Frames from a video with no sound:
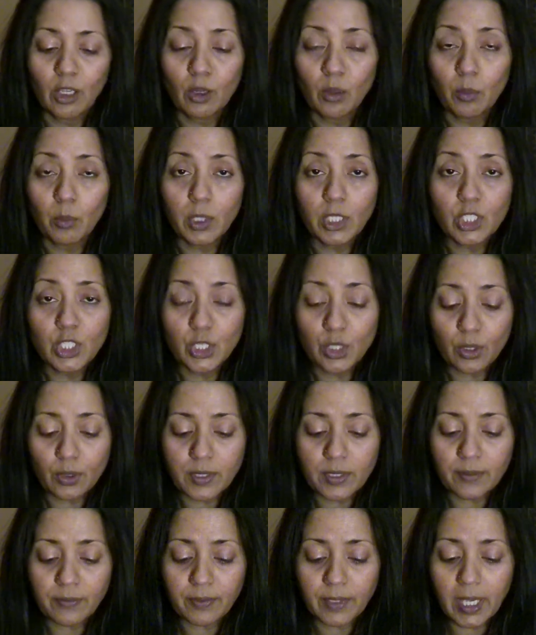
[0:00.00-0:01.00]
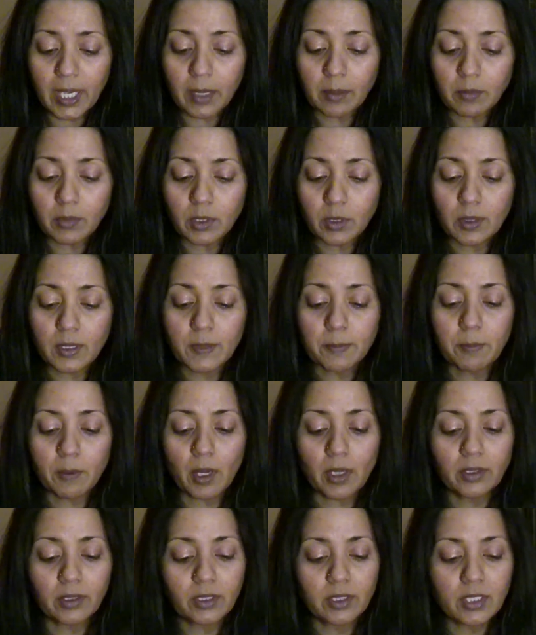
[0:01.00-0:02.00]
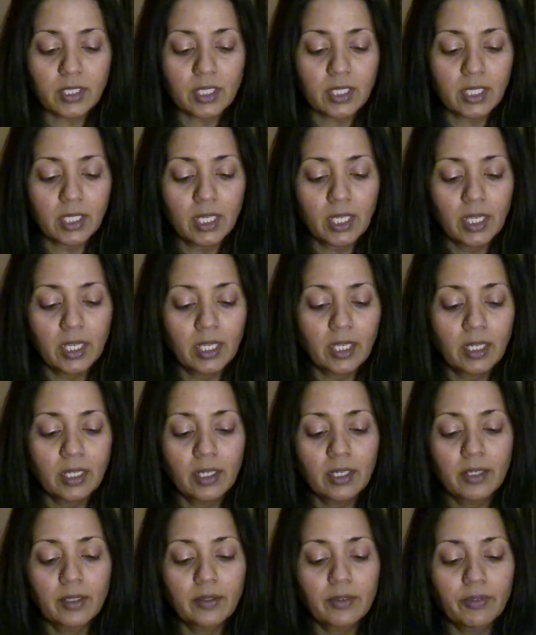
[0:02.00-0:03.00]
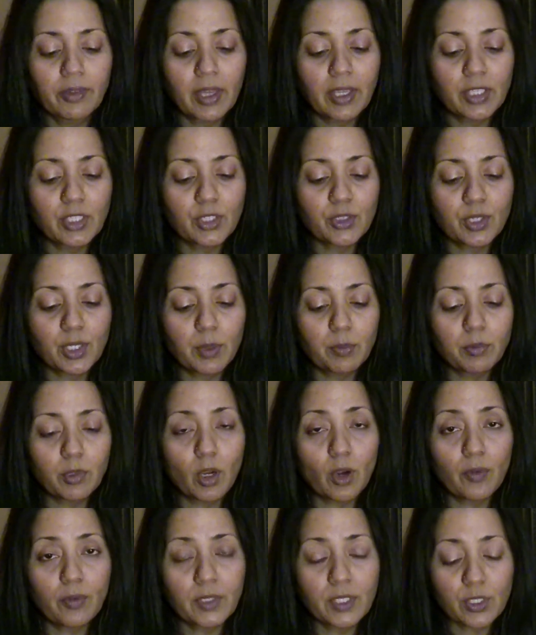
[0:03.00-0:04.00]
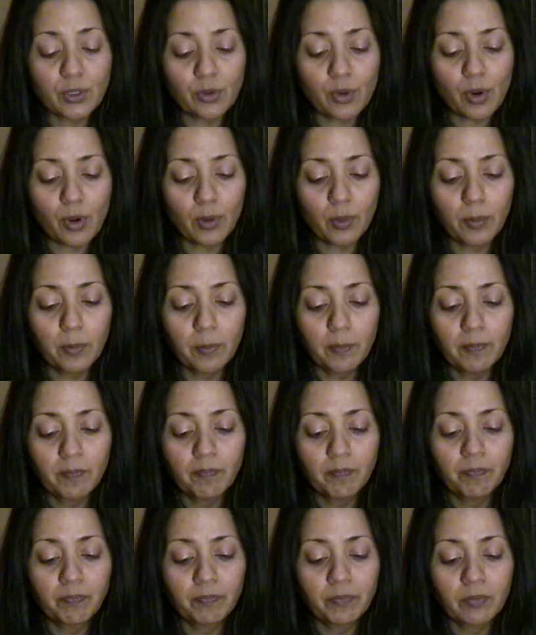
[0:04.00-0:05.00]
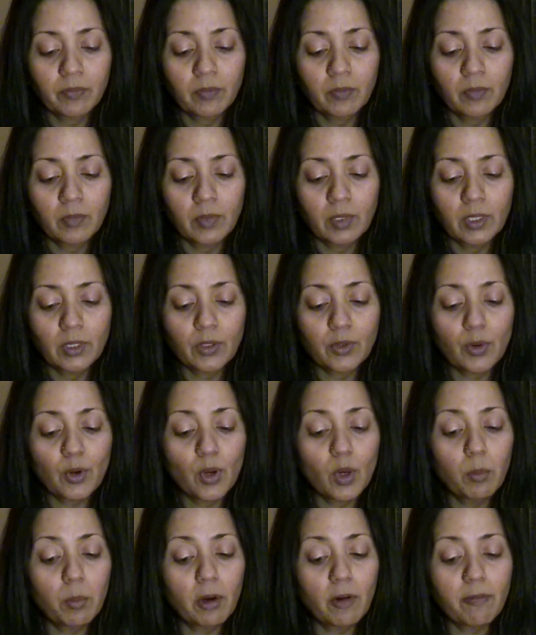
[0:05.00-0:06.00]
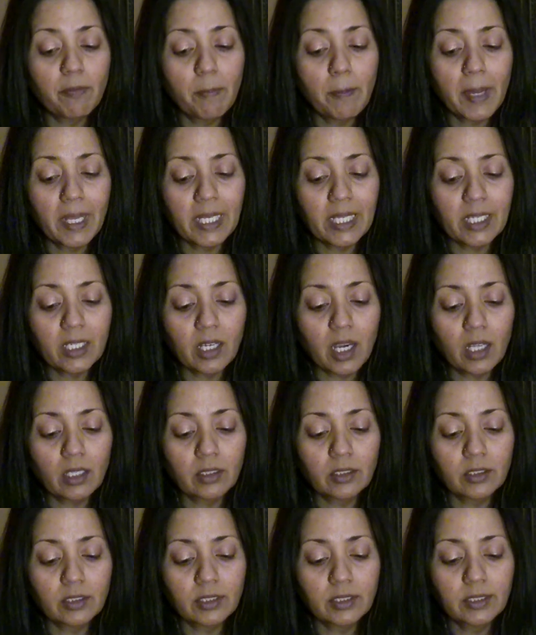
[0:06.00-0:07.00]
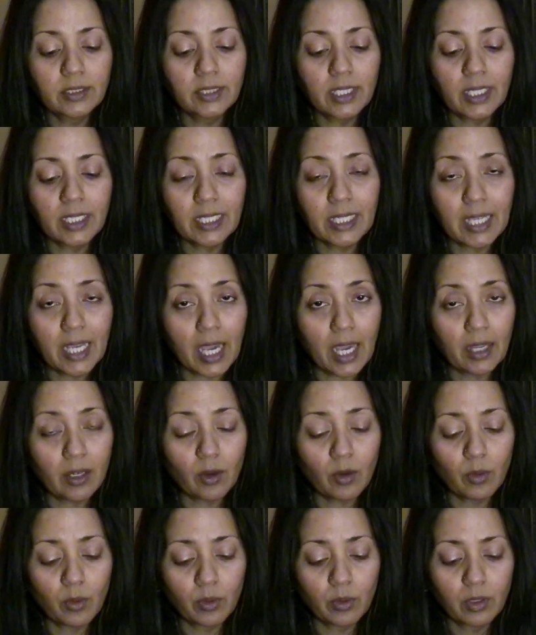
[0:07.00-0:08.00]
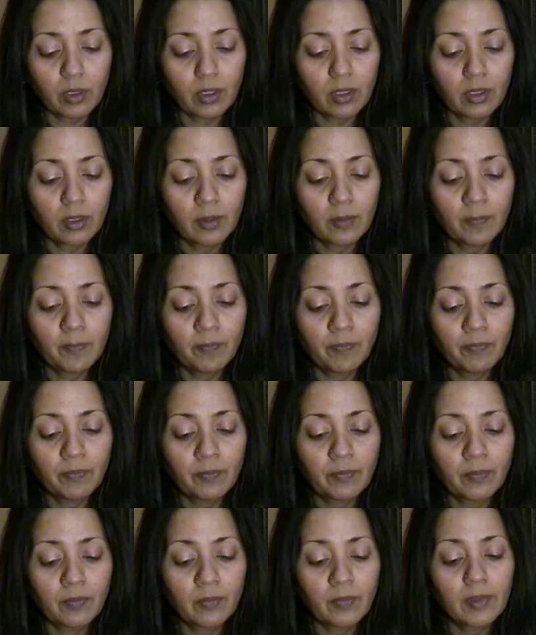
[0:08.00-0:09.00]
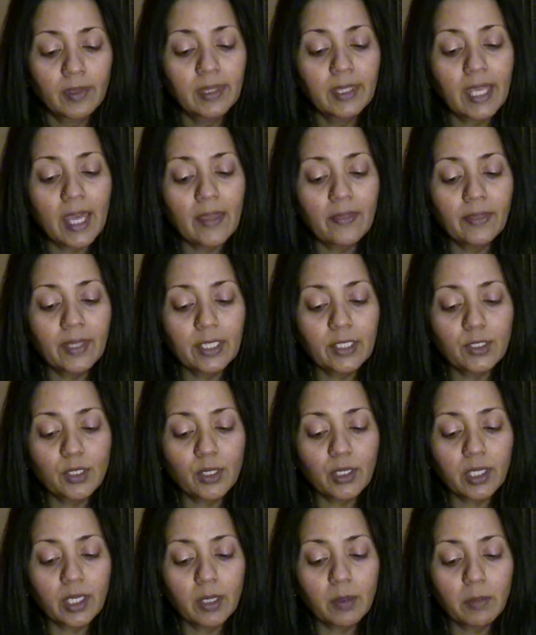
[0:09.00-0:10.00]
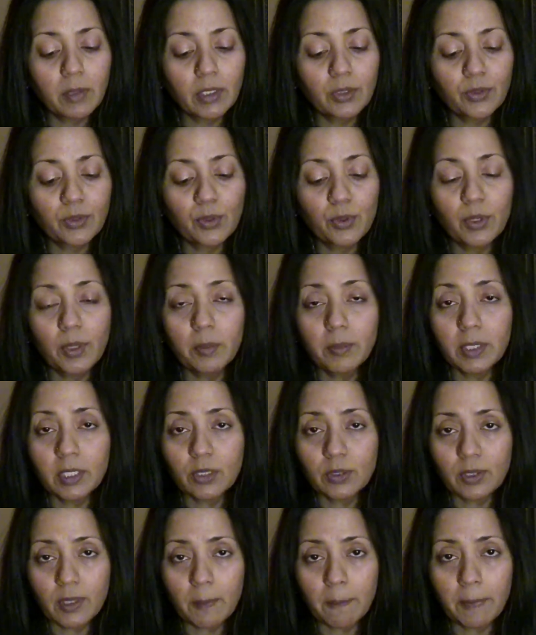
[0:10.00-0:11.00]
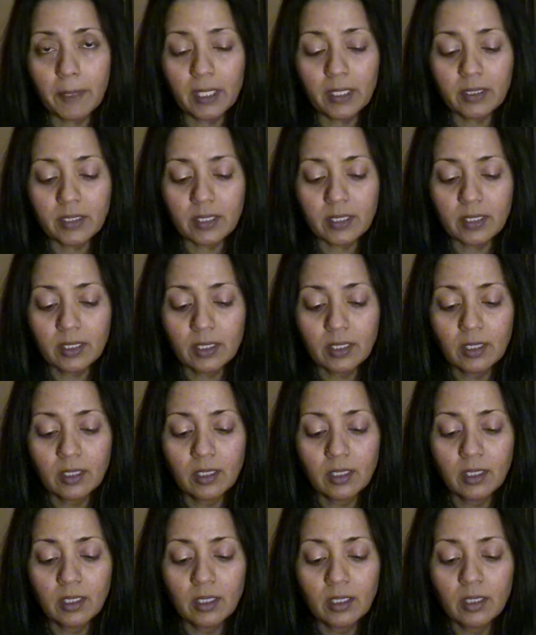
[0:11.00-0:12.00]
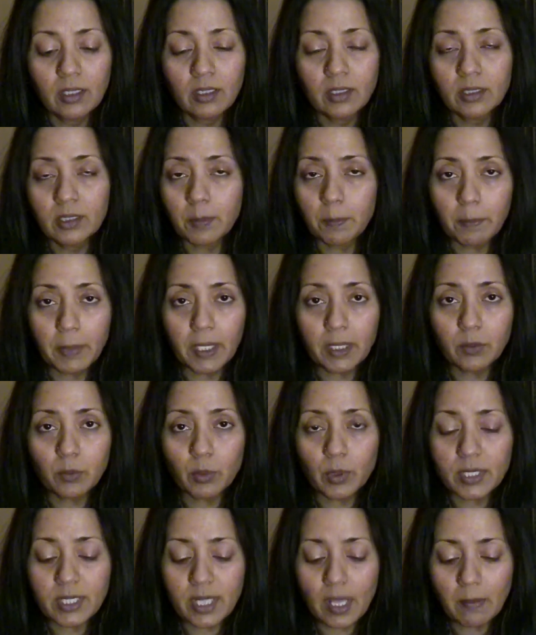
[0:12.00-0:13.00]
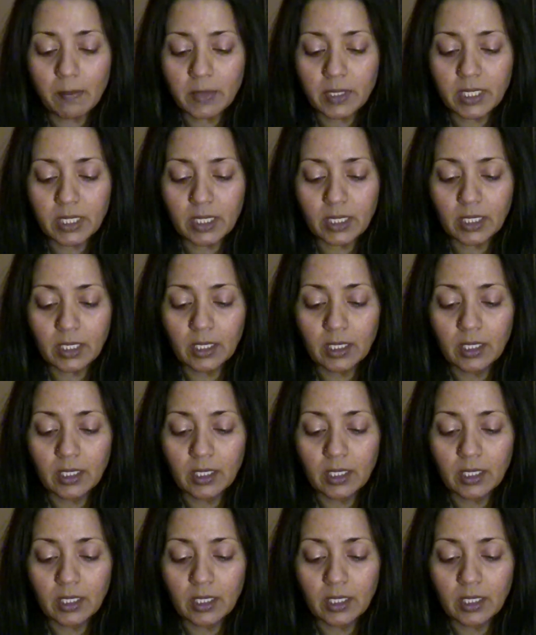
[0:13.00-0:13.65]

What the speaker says: When Joseph came to his brothers, they stripped off his robe, the robe of many colors that he had on. Then they took him and threw him into the pit. The pit was empty.